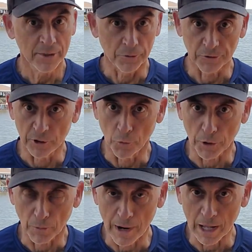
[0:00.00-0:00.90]
There was no
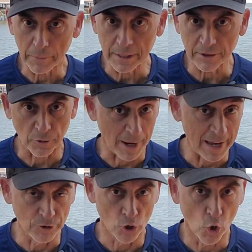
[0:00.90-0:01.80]
one around me, so I
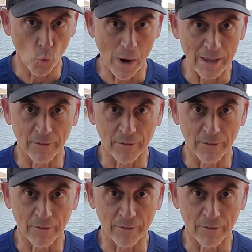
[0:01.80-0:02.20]
had no way